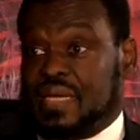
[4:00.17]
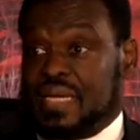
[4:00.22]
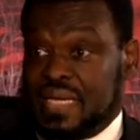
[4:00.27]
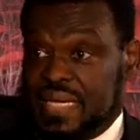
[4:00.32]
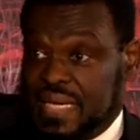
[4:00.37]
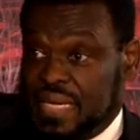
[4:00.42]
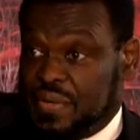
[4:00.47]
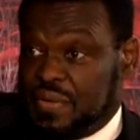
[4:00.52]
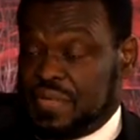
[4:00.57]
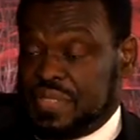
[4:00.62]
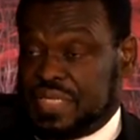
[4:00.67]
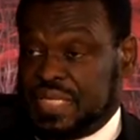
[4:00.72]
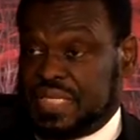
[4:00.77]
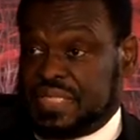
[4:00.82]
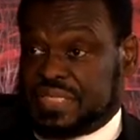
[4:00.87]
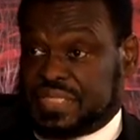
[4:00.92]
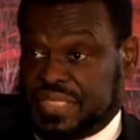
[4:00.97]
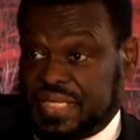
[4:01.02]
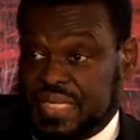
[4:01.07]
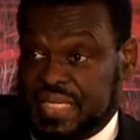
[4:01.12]
here in
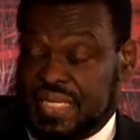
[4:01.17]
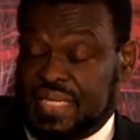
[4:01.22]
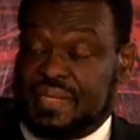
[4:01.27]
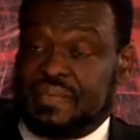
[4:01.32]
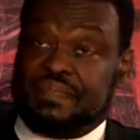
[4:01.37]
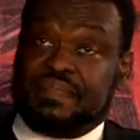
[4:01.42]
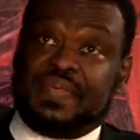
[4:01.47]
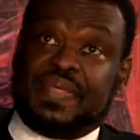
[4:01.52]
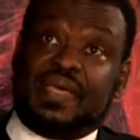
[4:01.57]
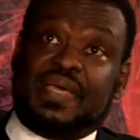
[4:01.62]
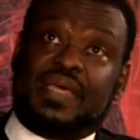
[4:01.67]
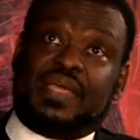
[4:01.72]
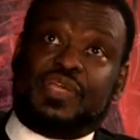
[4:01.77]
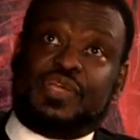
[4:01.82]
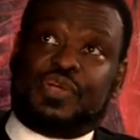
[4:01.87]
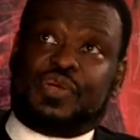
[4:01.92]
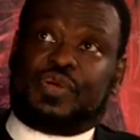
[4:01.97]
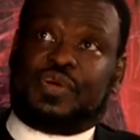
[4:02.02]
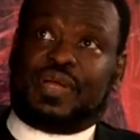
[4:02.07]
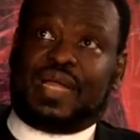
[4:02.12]
DC.
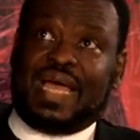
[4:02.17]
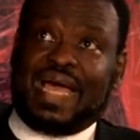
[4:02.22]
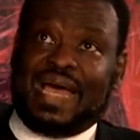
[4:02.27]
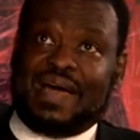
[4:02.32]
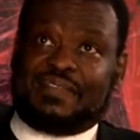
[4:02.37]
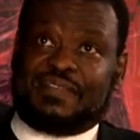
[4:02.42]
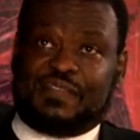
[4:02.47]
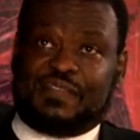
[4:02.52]
You're going to have